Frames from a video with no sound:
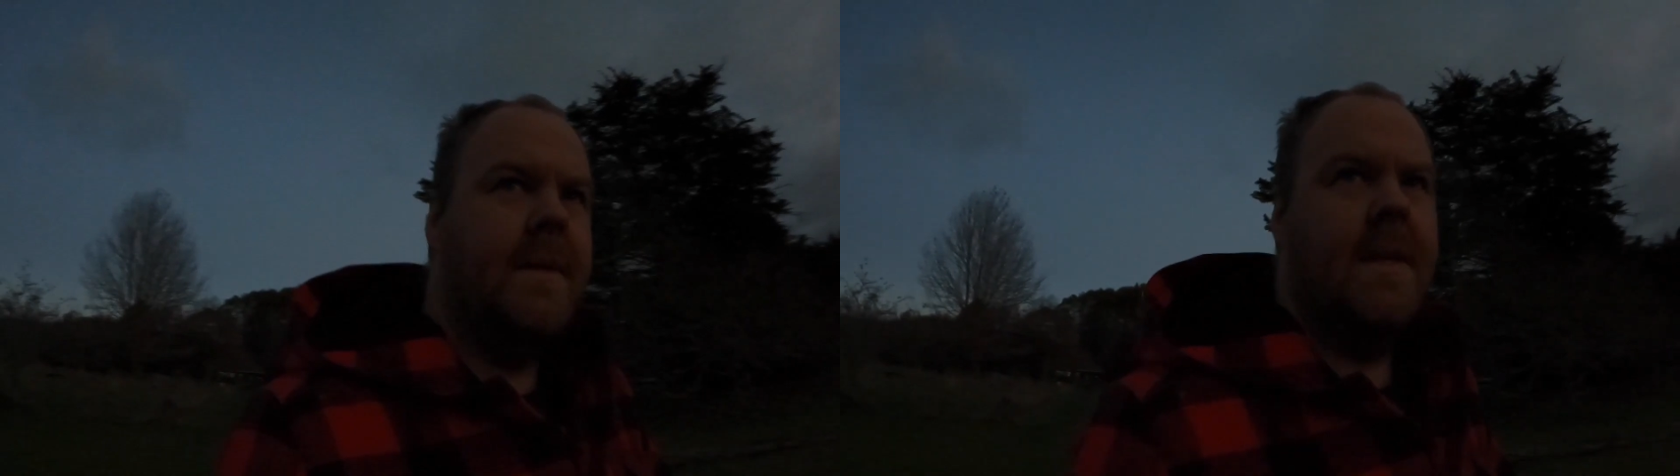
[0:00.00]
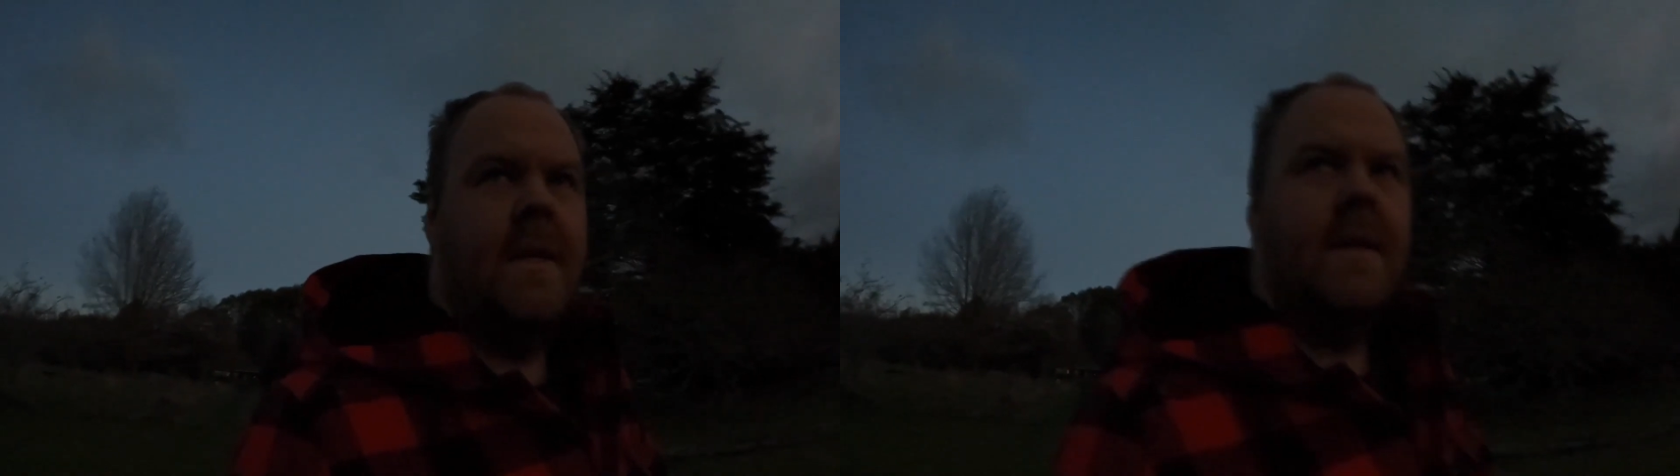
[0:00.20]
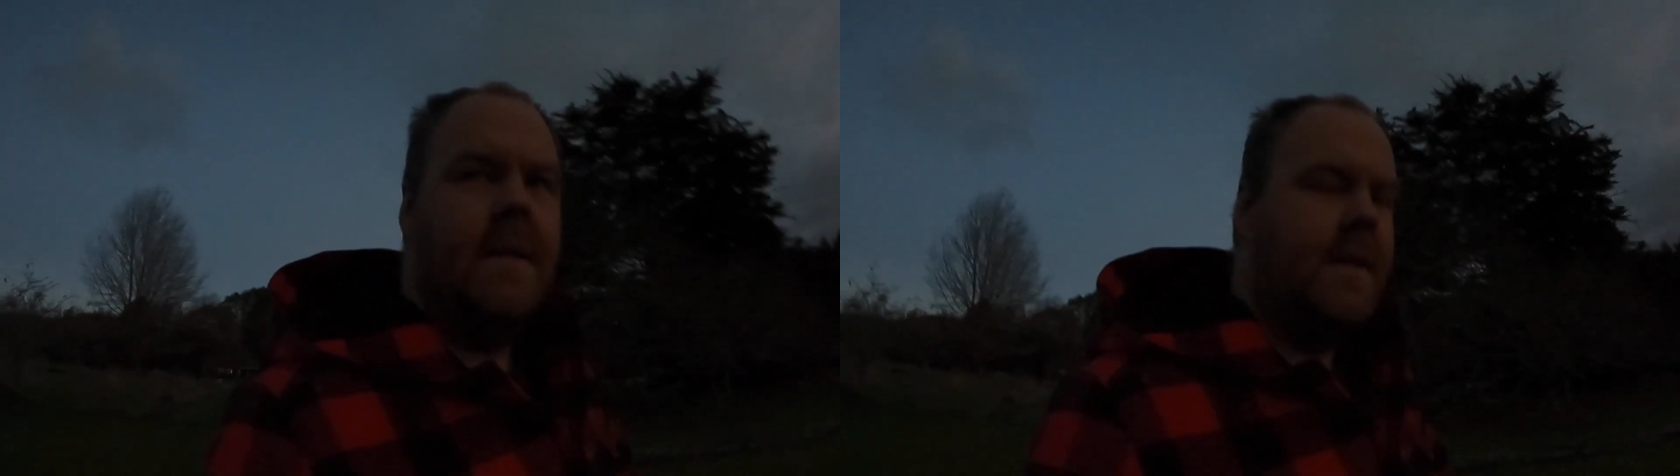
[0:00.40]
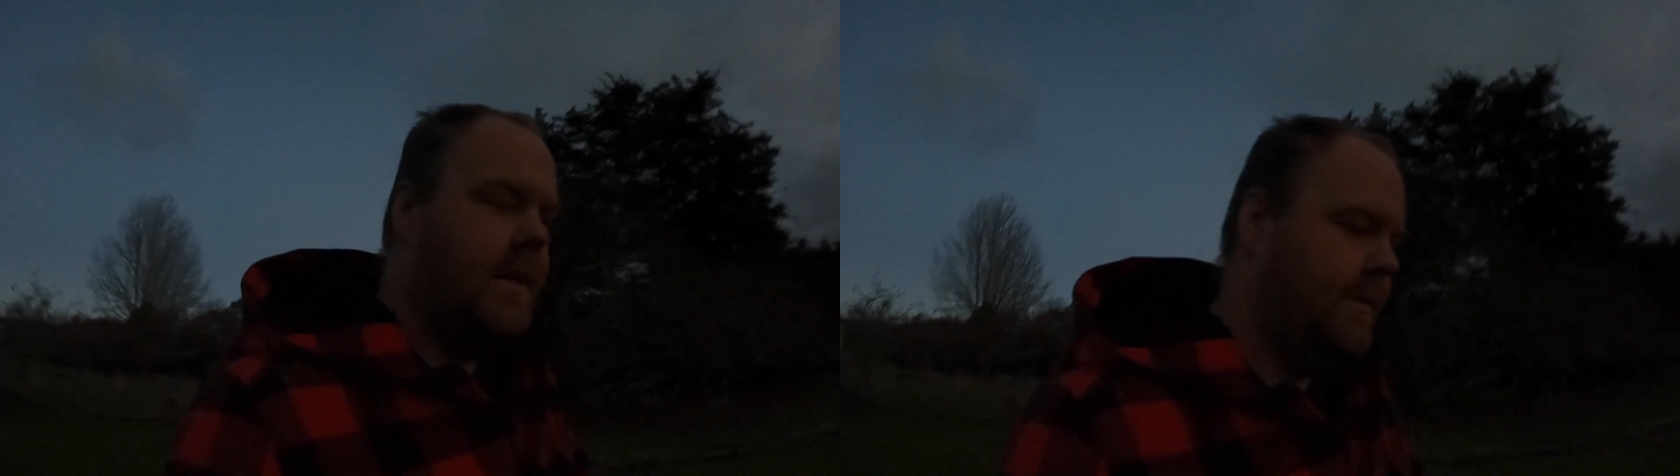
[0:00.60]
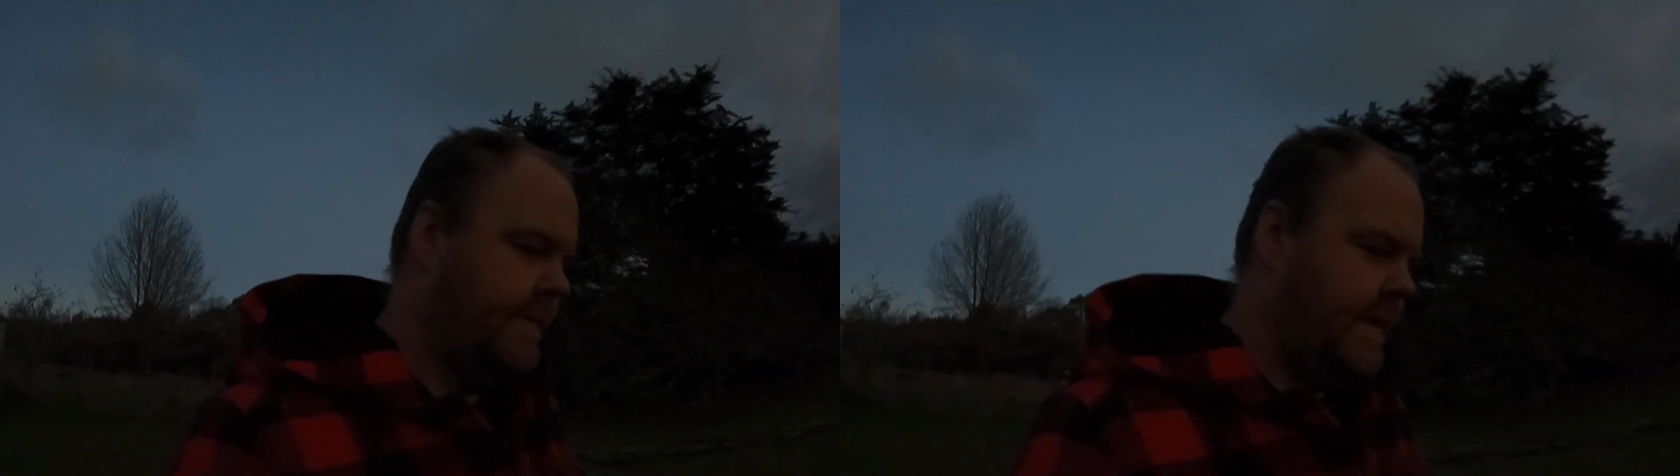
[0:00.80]
the
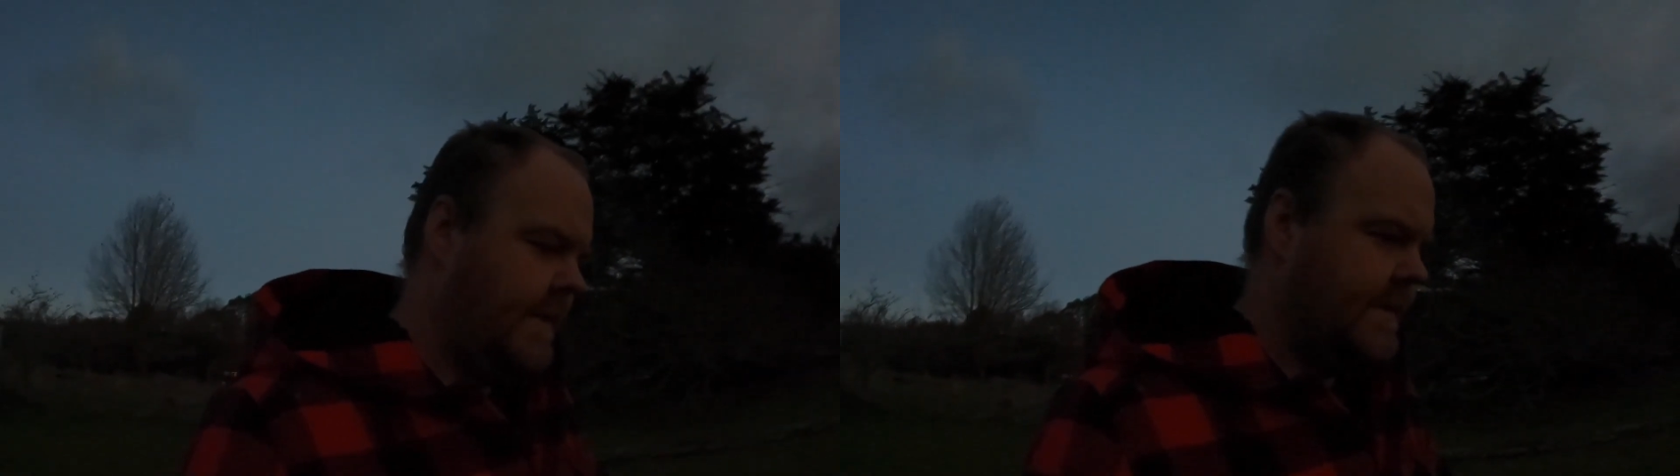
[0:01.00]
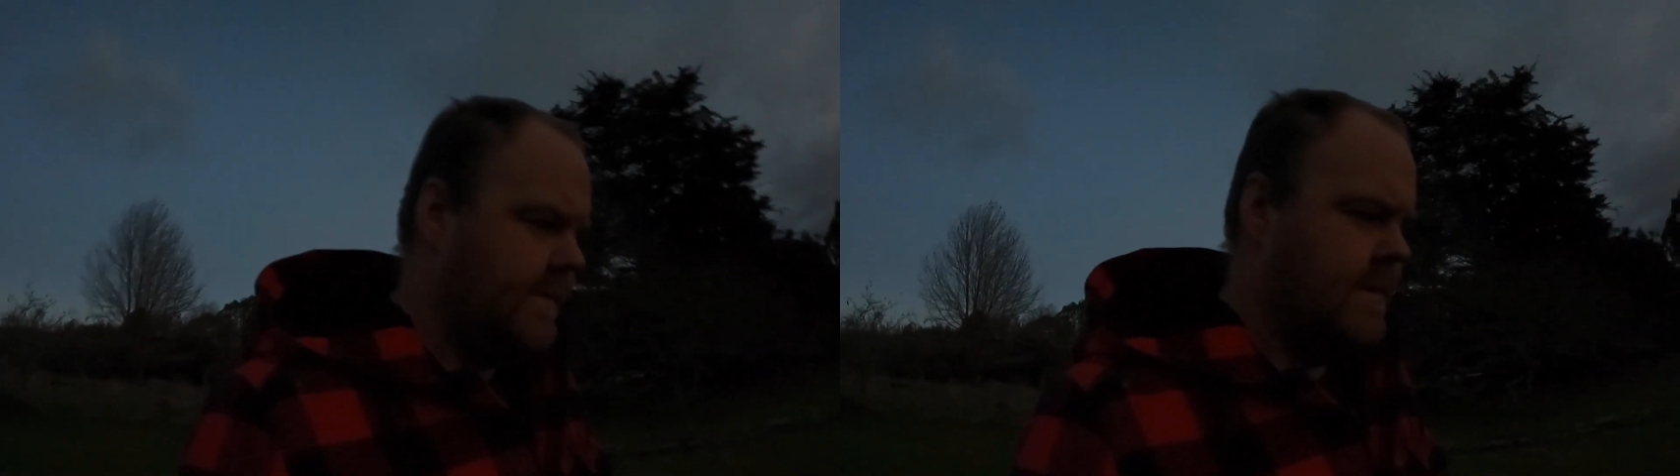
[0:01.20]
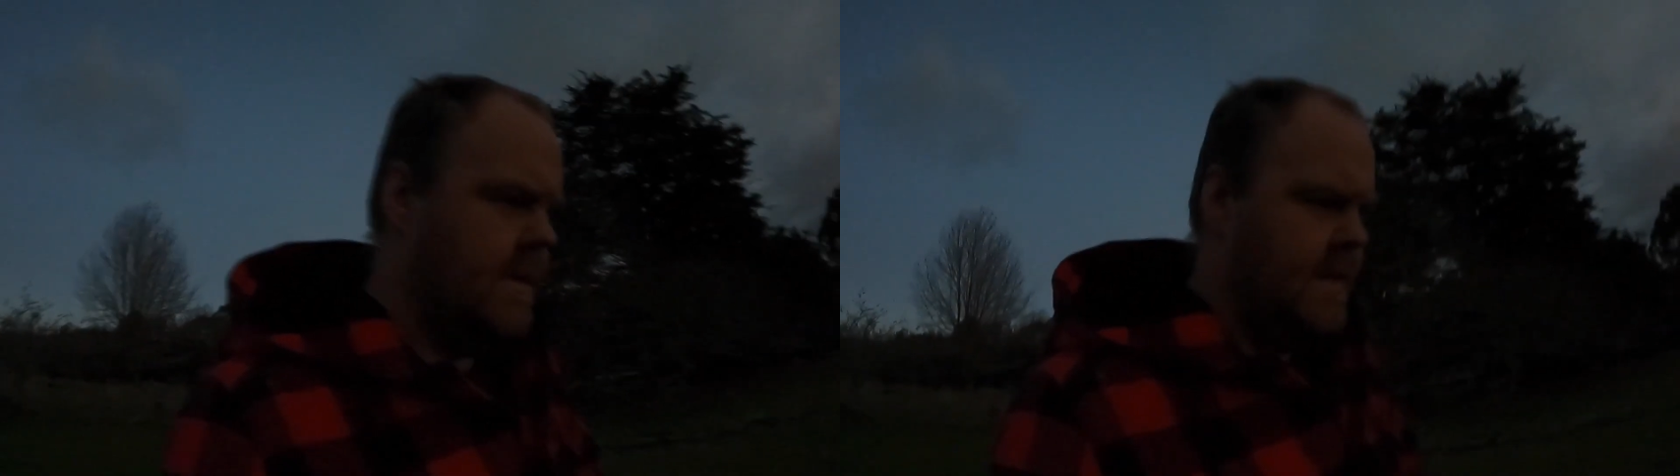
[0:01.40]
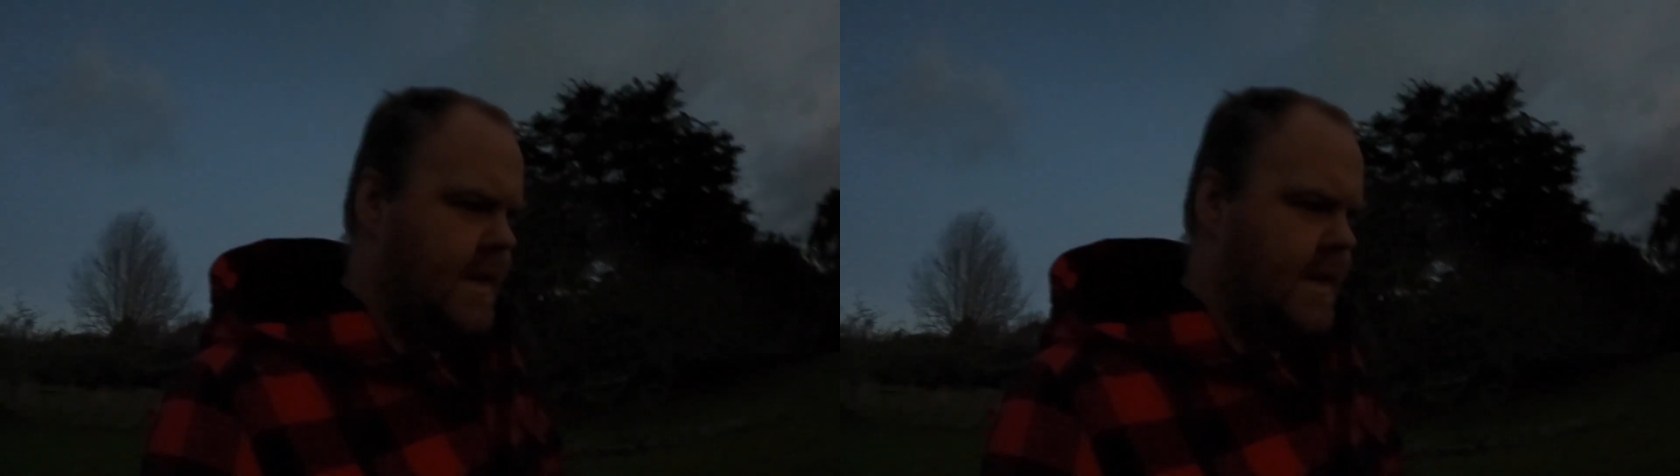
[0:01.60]
ute with diesel,